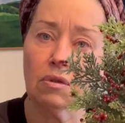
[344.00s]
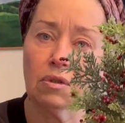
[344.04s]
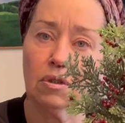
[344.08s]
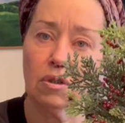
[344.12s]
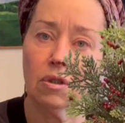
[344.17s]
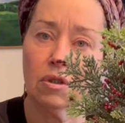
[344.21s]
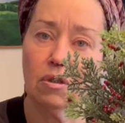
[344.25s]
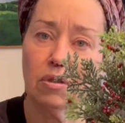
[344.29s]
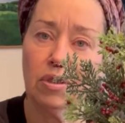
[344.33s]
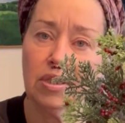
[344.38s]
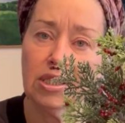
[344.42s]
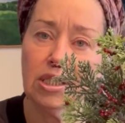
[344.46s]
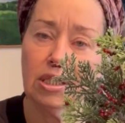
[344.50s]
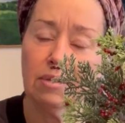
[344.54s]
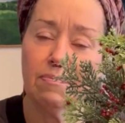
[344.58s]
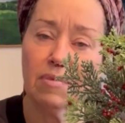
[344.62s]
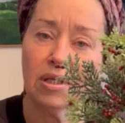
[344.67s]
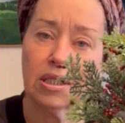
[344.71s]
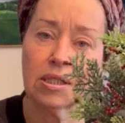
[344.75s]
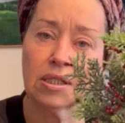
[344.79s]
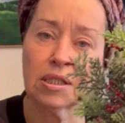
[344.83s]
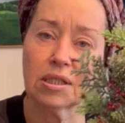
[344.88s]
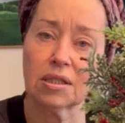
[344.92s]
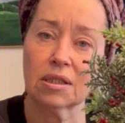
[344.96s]

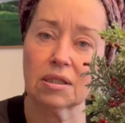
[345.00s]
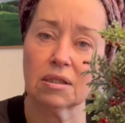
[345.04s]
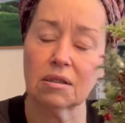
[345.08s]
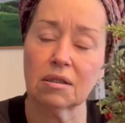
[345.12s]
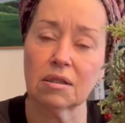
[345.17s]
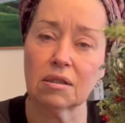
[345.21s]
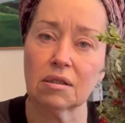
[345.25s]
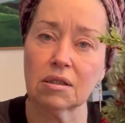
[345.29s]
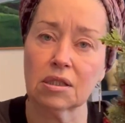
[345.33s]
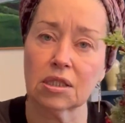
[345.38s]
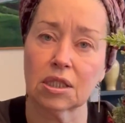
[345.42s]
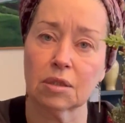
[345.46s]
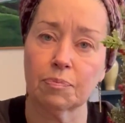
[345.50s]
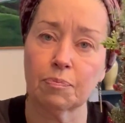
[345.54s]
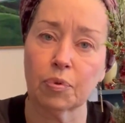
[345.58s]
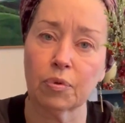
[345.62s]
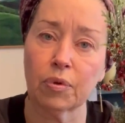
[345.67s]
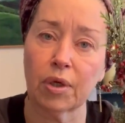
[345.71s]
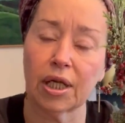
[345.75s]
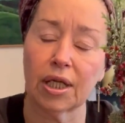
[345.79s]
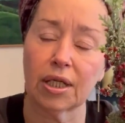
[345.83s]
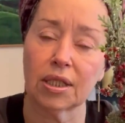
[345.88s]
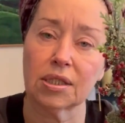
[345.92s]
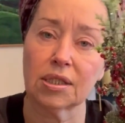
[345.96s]
Christmas
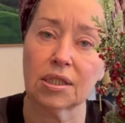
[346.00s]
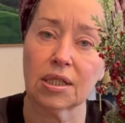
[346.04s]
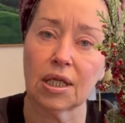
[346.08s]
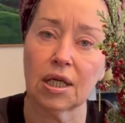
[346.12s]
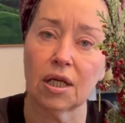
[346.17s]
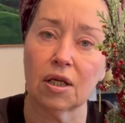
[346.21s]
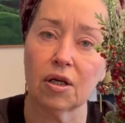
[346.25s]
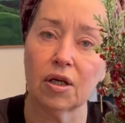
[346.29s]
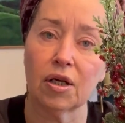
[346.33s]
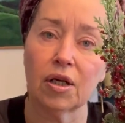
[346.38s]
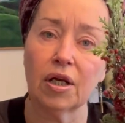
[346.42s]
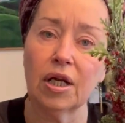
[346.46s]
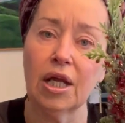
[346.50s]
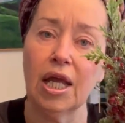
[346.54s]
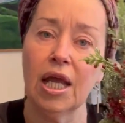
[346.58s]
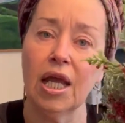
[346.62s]
sprigs here.